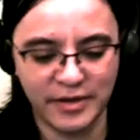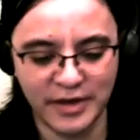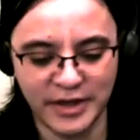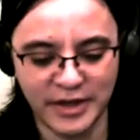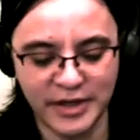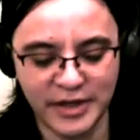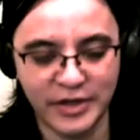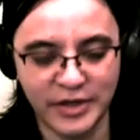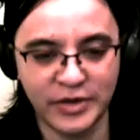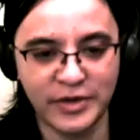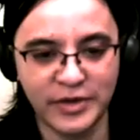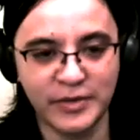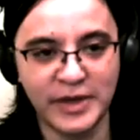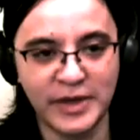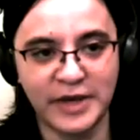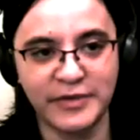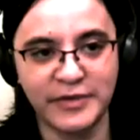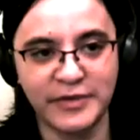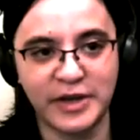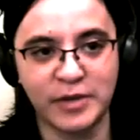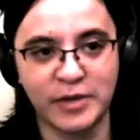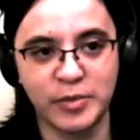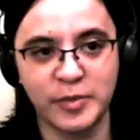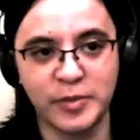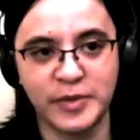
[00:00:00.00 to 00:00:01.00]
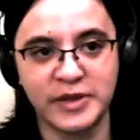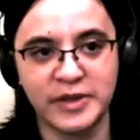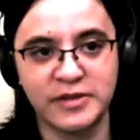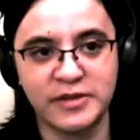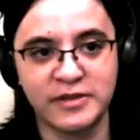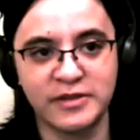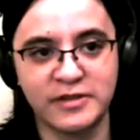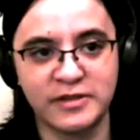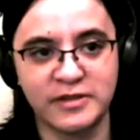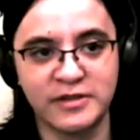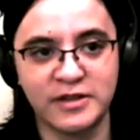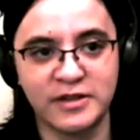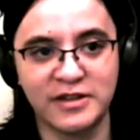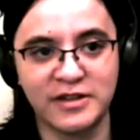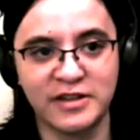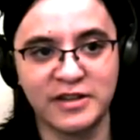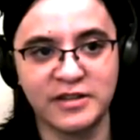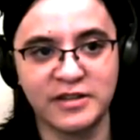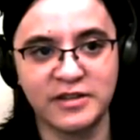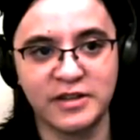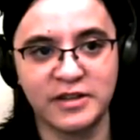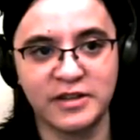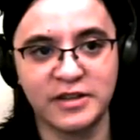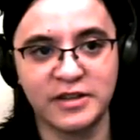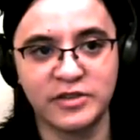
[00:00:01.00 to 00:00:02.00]
I know that we have a couple places in SIG
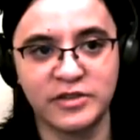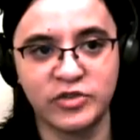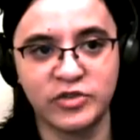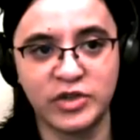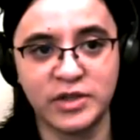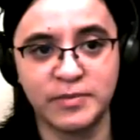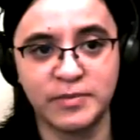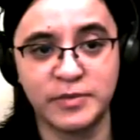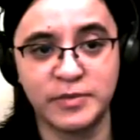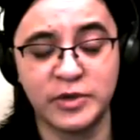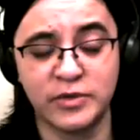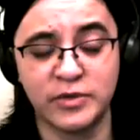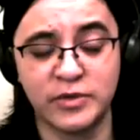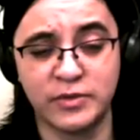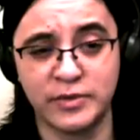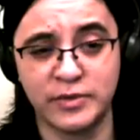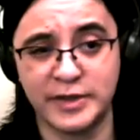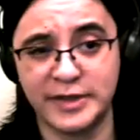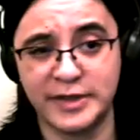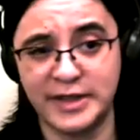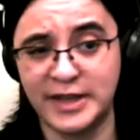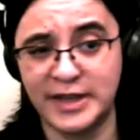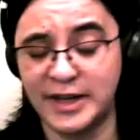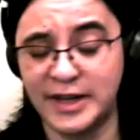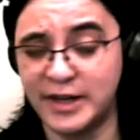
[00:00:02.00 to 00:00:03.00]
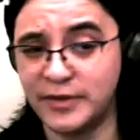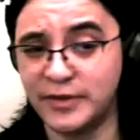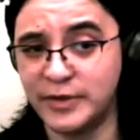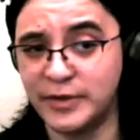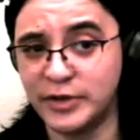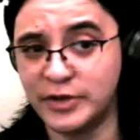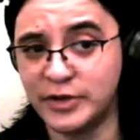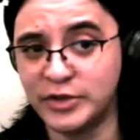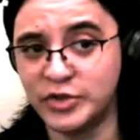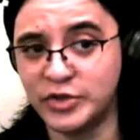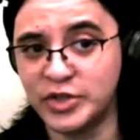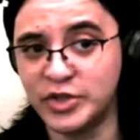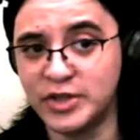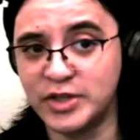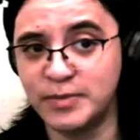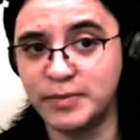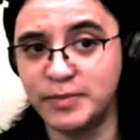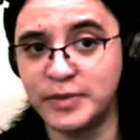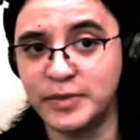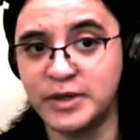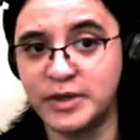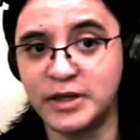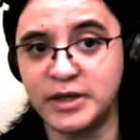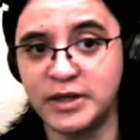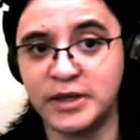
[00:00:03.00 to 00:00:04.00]
testing that straight up don't really have ownership.
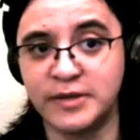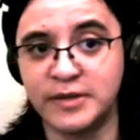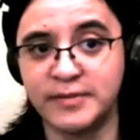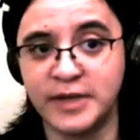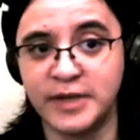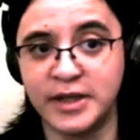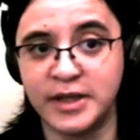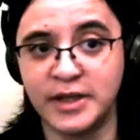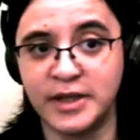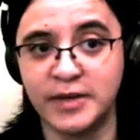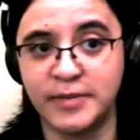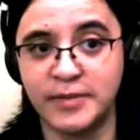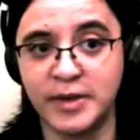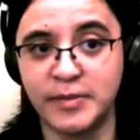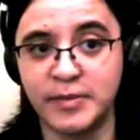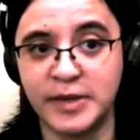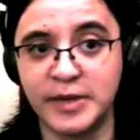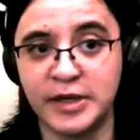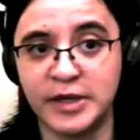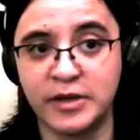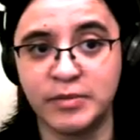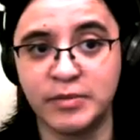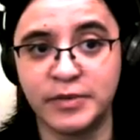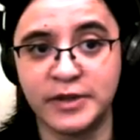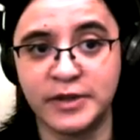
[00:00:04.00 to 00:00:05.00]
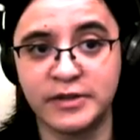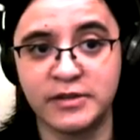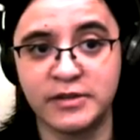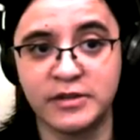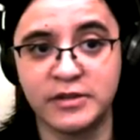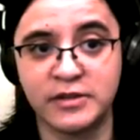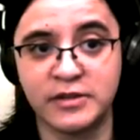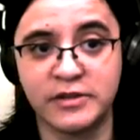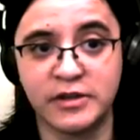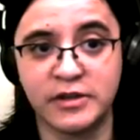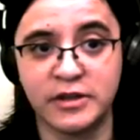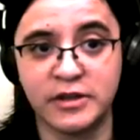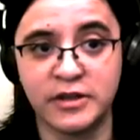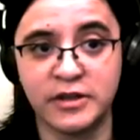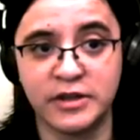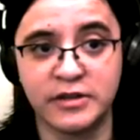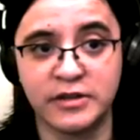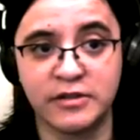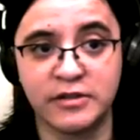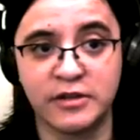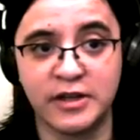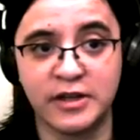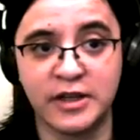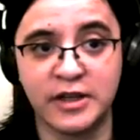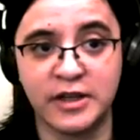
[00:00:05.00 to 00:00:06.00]
And that might be a good place to start,
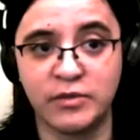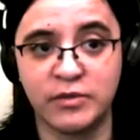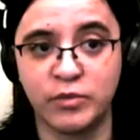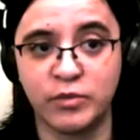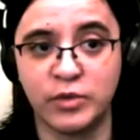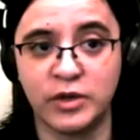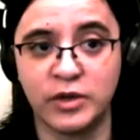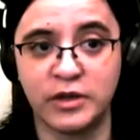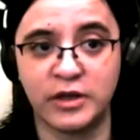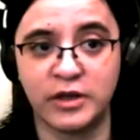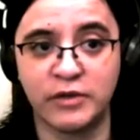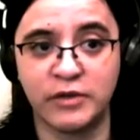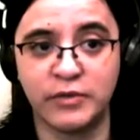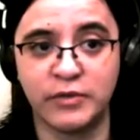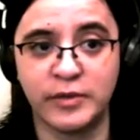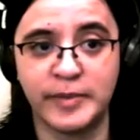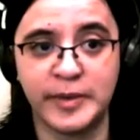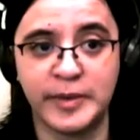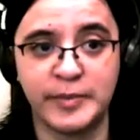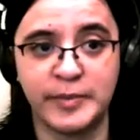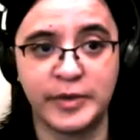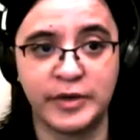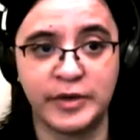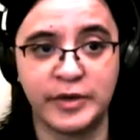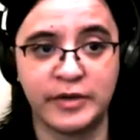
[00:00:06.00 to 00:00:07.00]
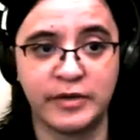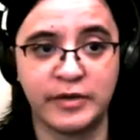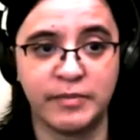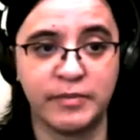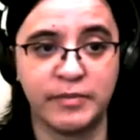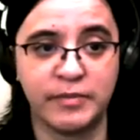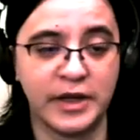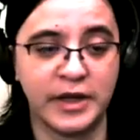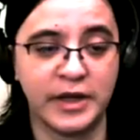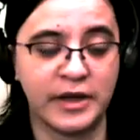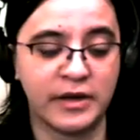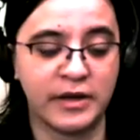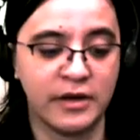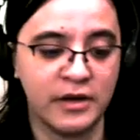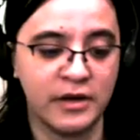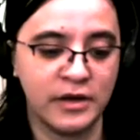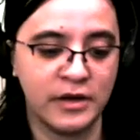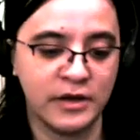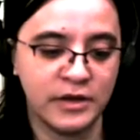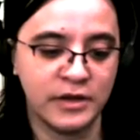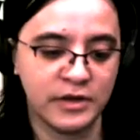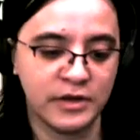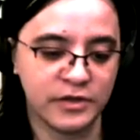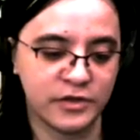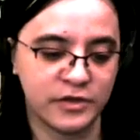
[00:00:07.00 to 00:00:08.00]
is like, we're looking for people to like
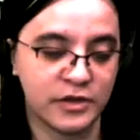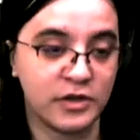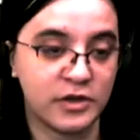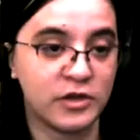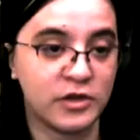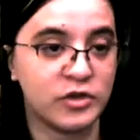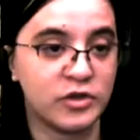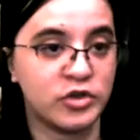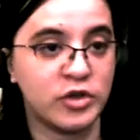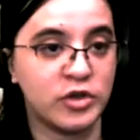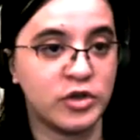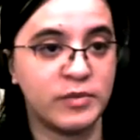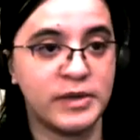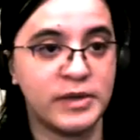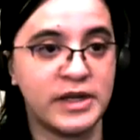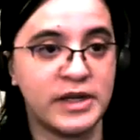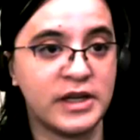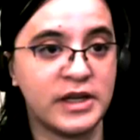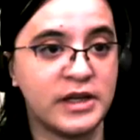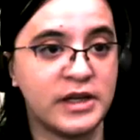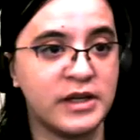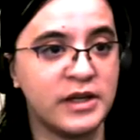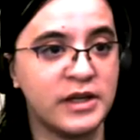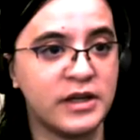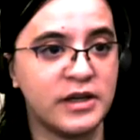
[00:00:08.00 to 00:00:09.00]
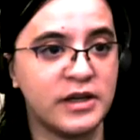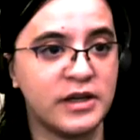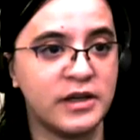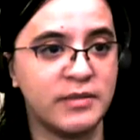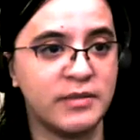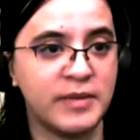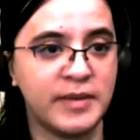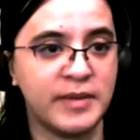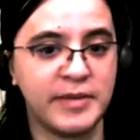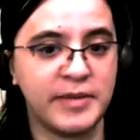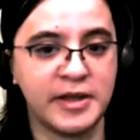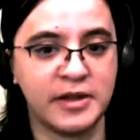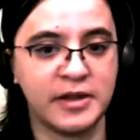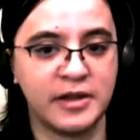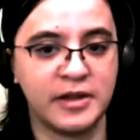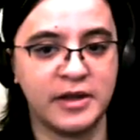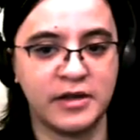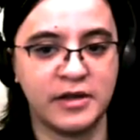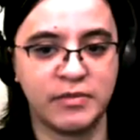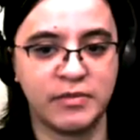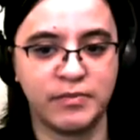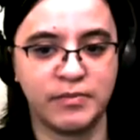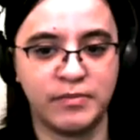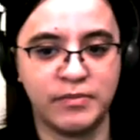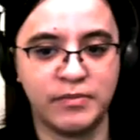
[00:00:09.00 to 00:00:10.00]
start contributing here and maybe
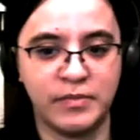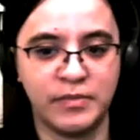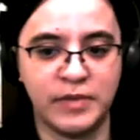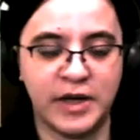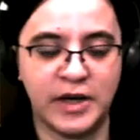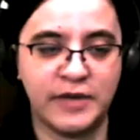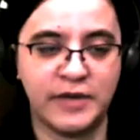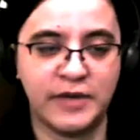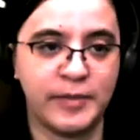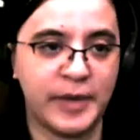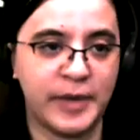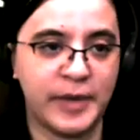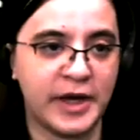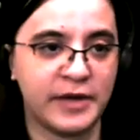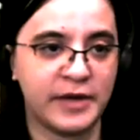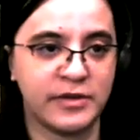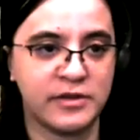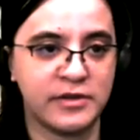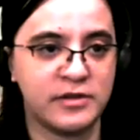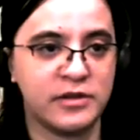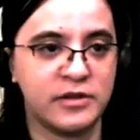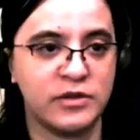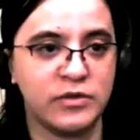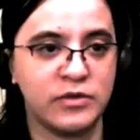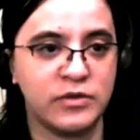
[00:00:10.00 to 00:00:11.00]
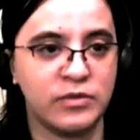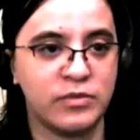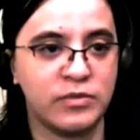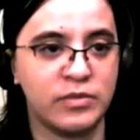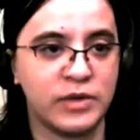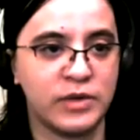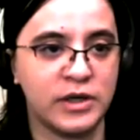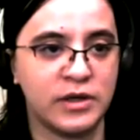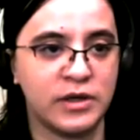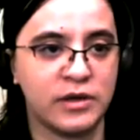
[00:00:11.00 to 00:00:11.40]
like have a path to